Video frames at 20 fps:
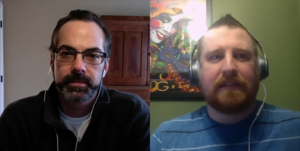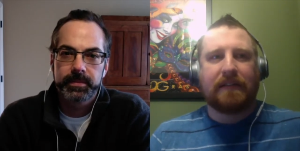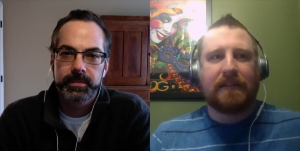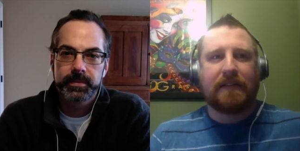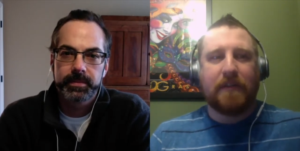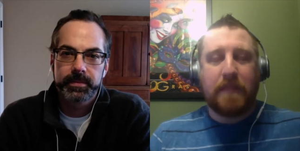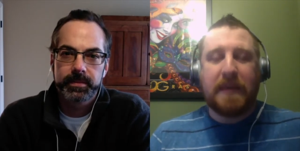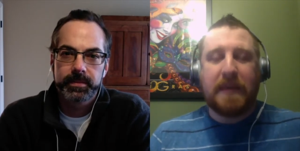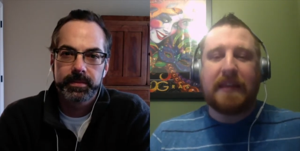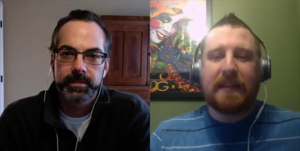Speaker 1: to
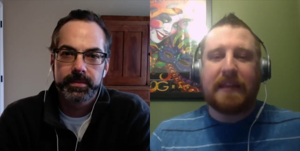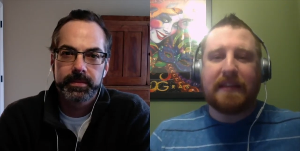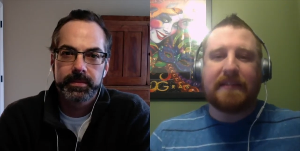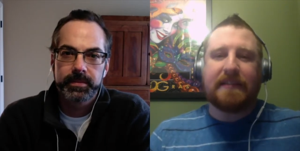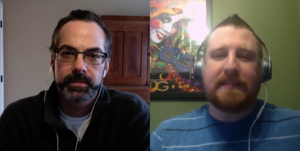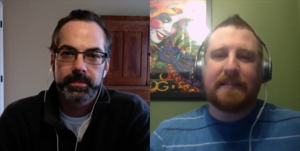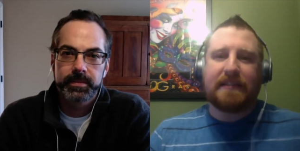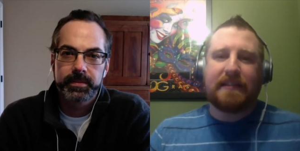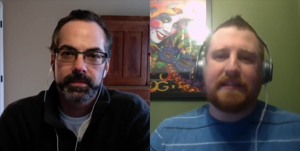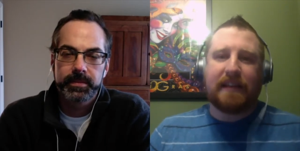me this
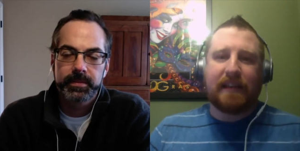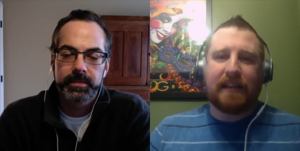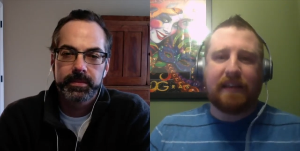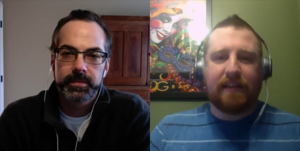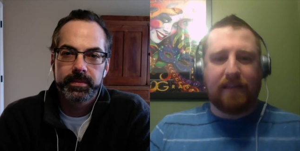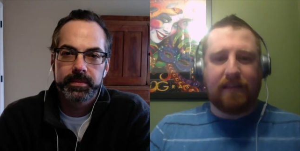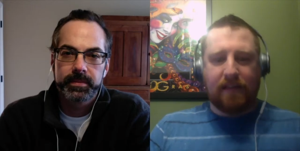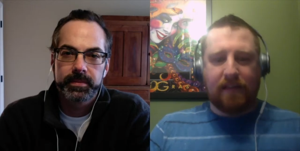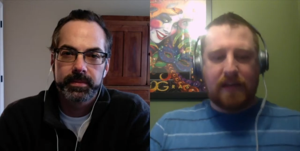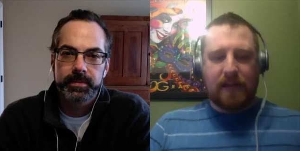is like
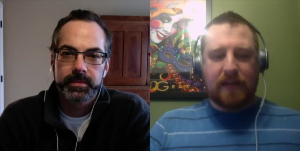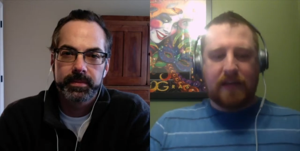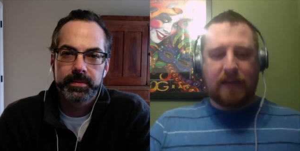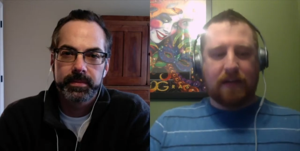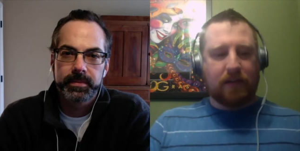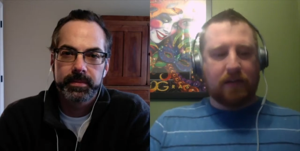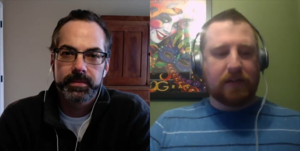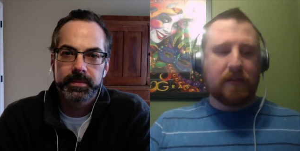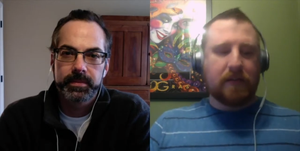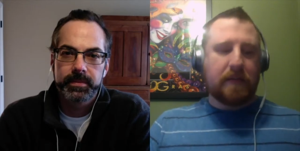the
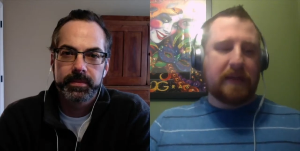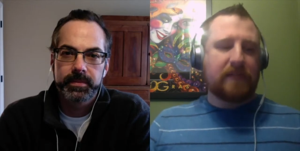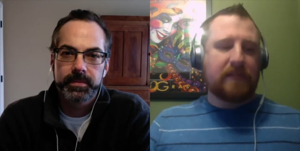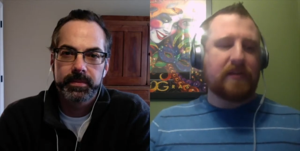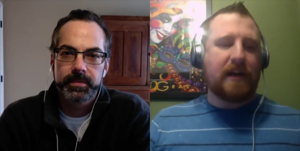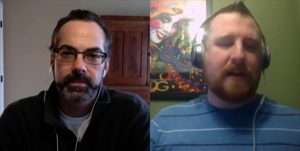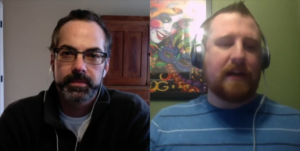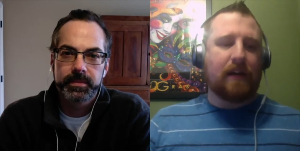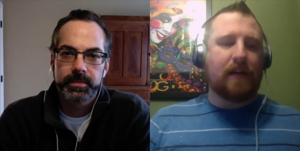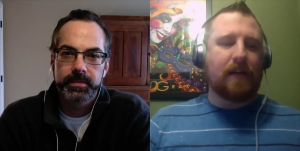ultimate
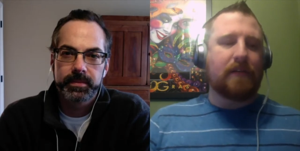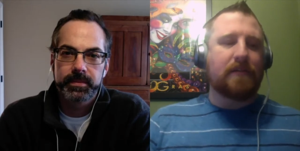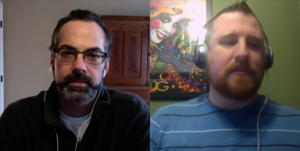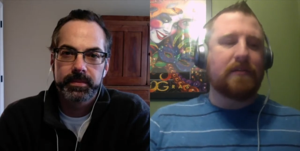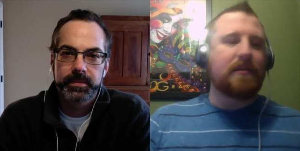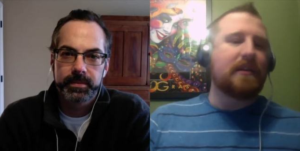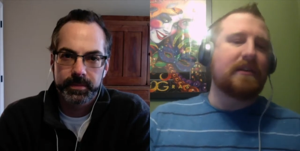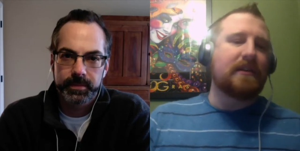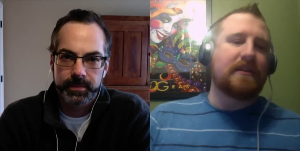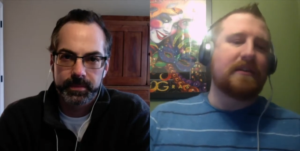challenge
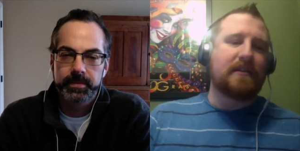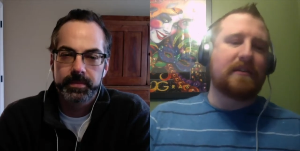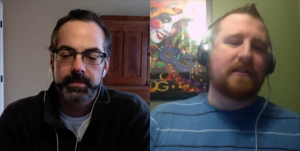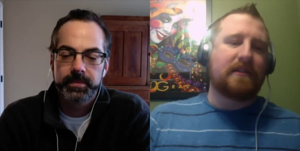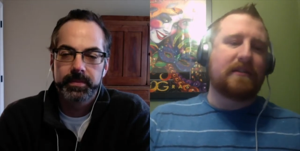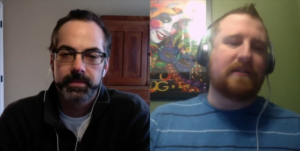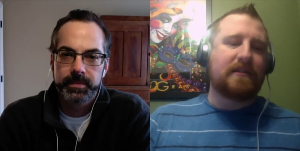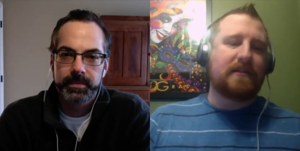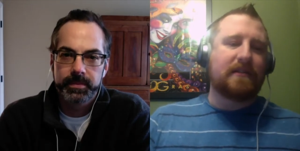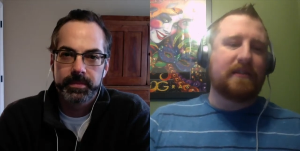
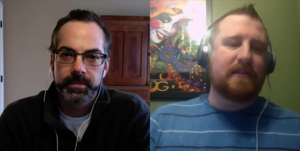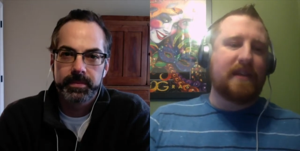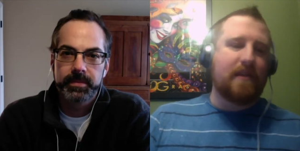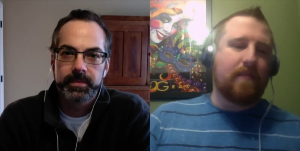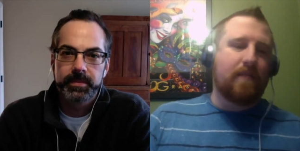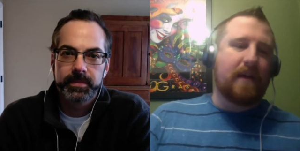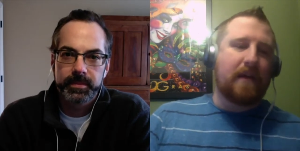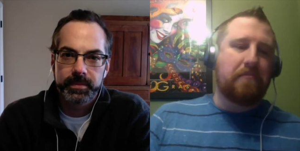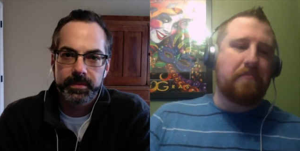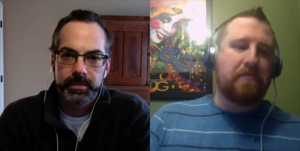is in
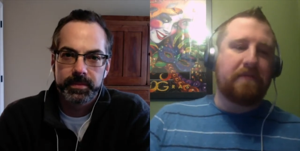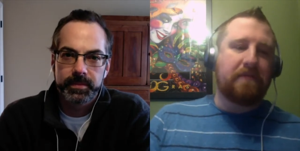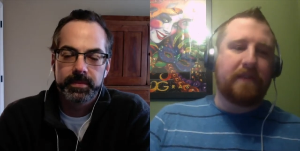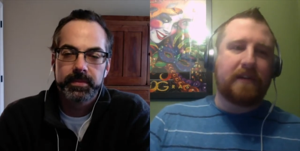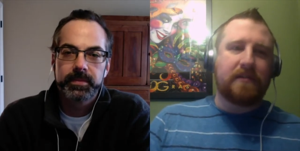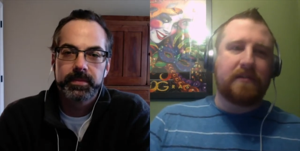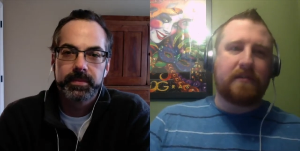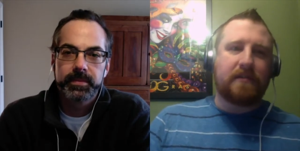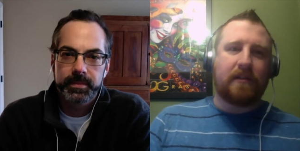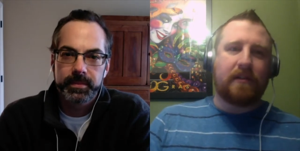my
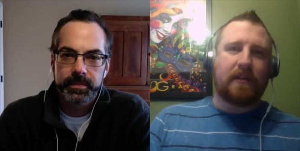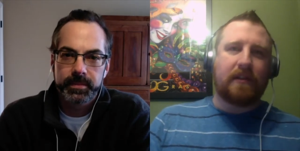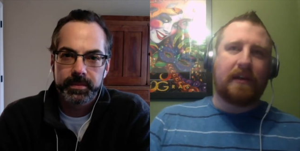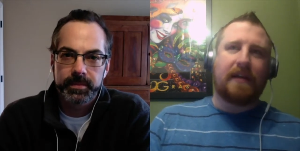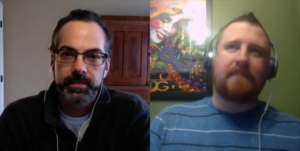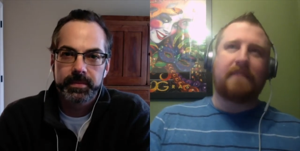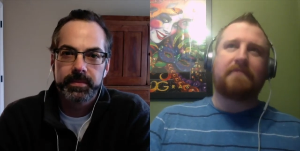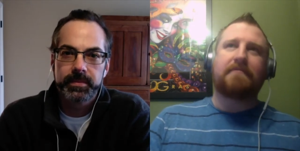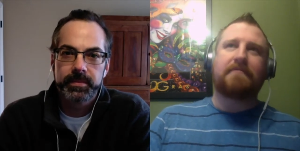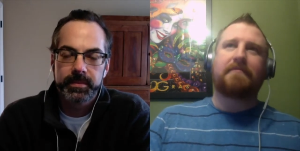professional
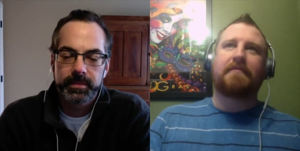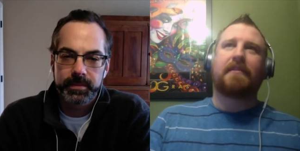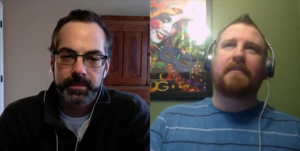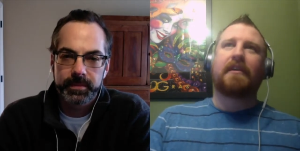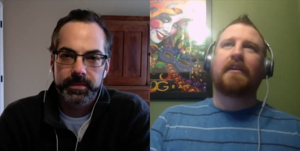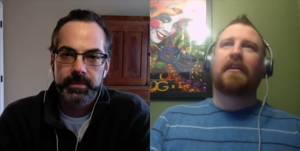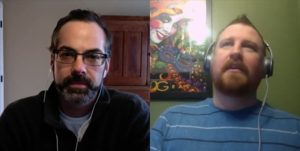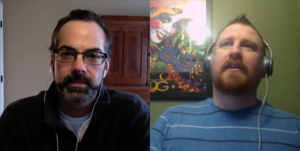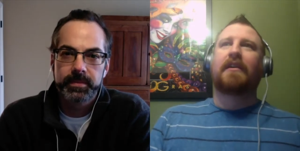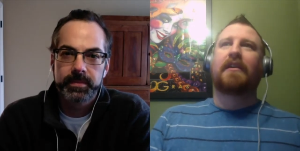life
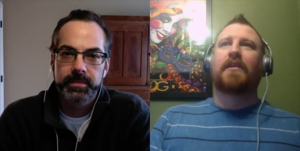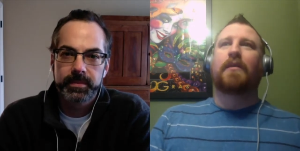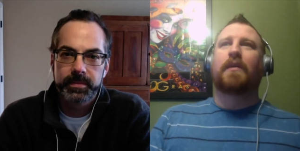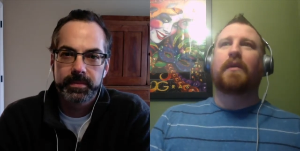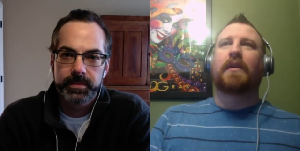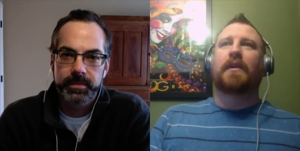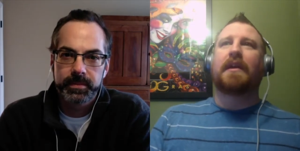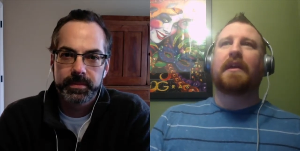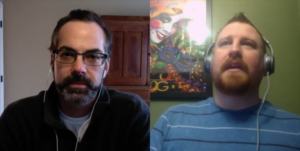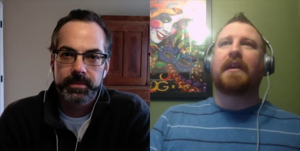
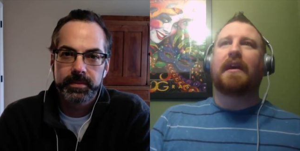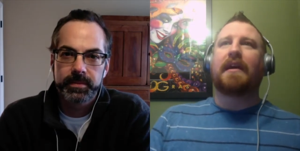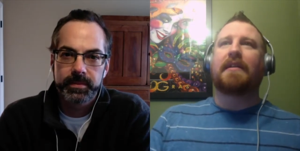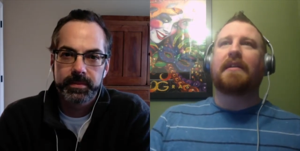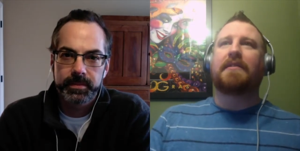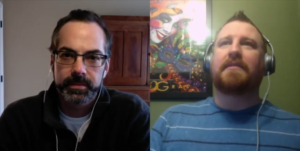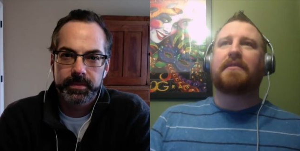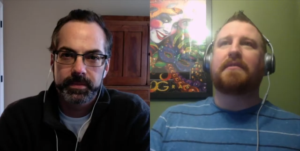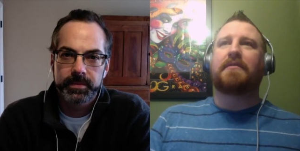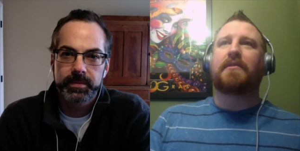what can I
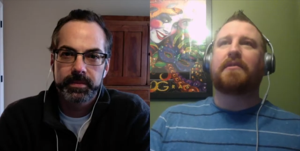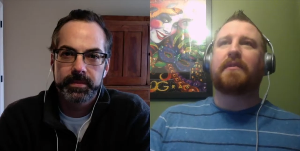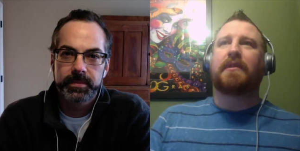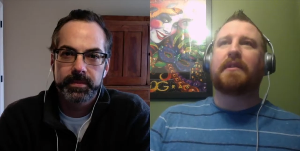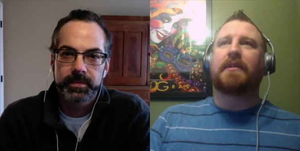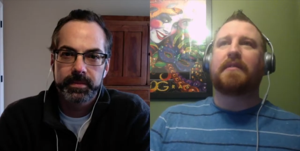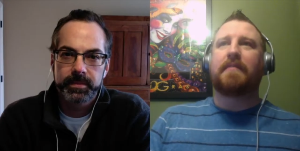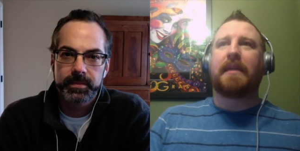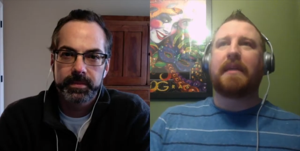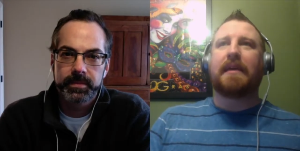do to
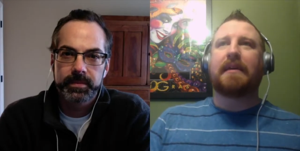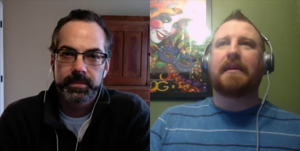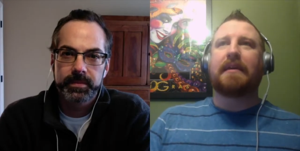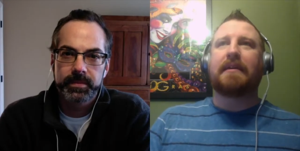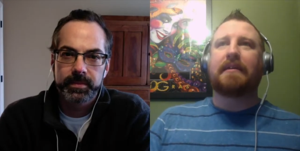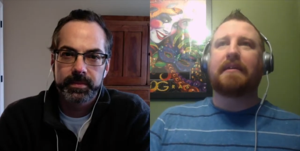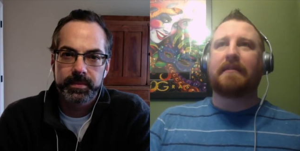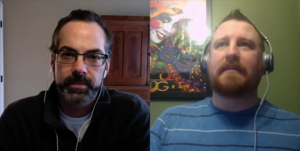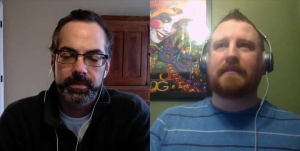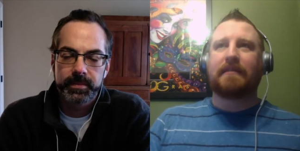really make
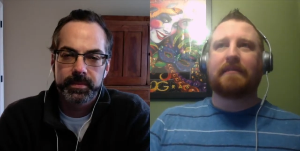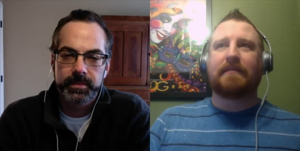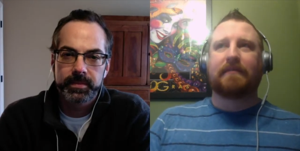it